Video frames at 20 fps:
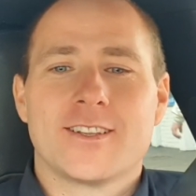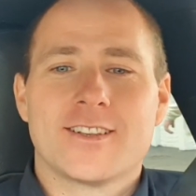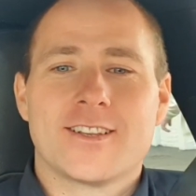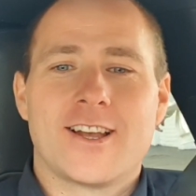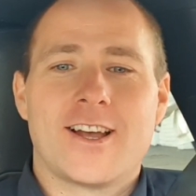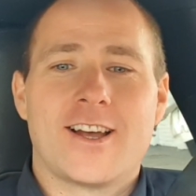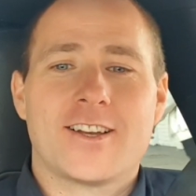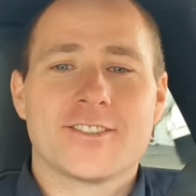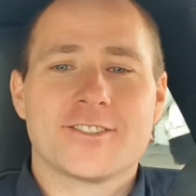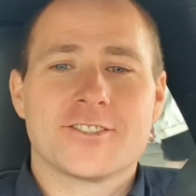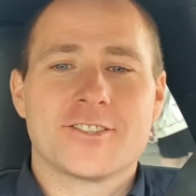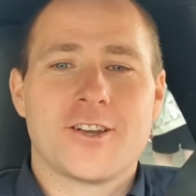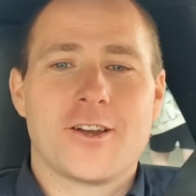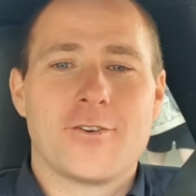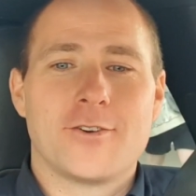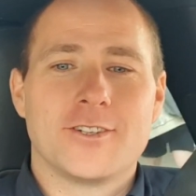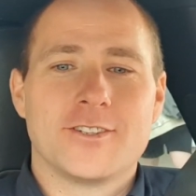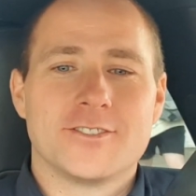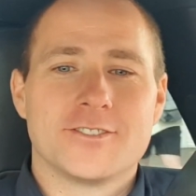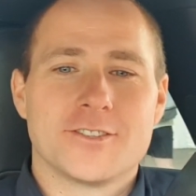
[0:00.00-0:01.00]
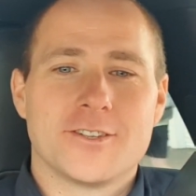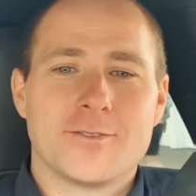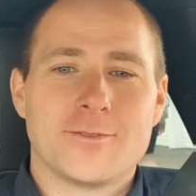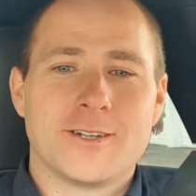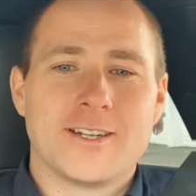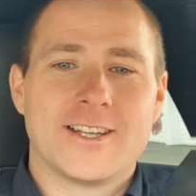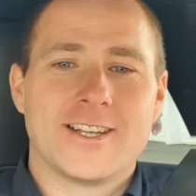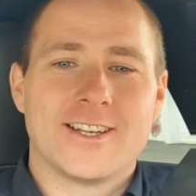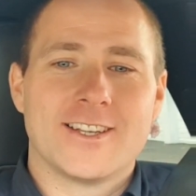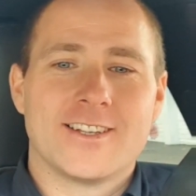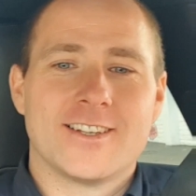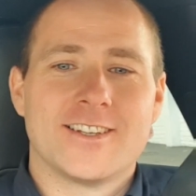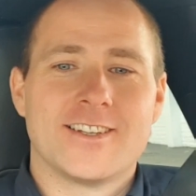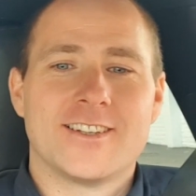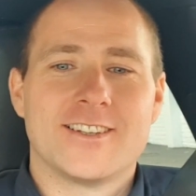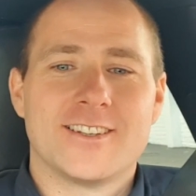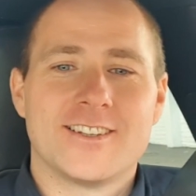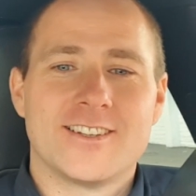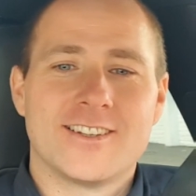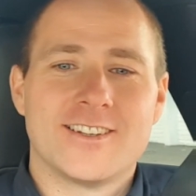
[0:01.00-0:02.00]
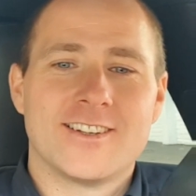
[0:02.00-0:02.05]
that's going something, That is,